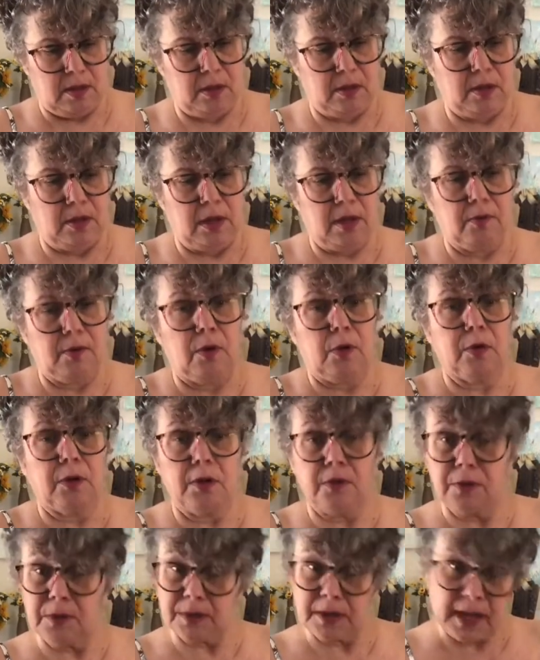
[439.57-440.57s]
We have a whole
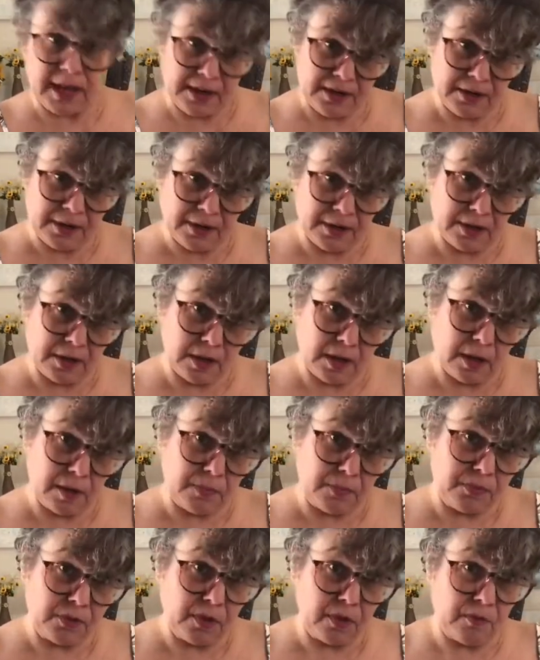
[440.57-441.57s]
other side here
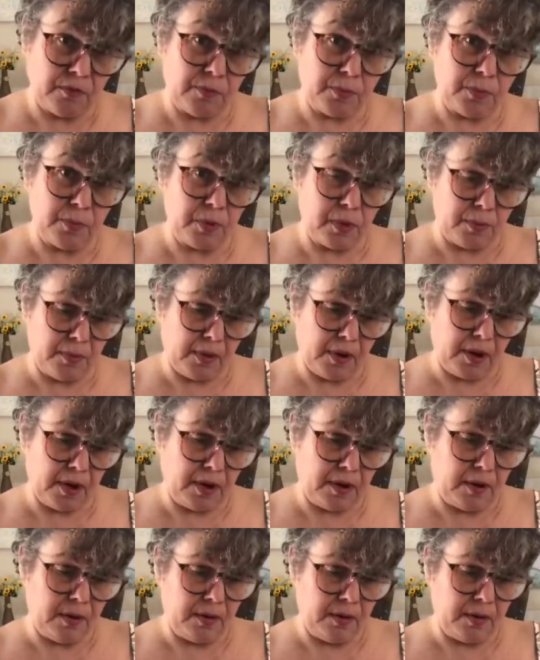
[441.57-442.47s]
to pull apart.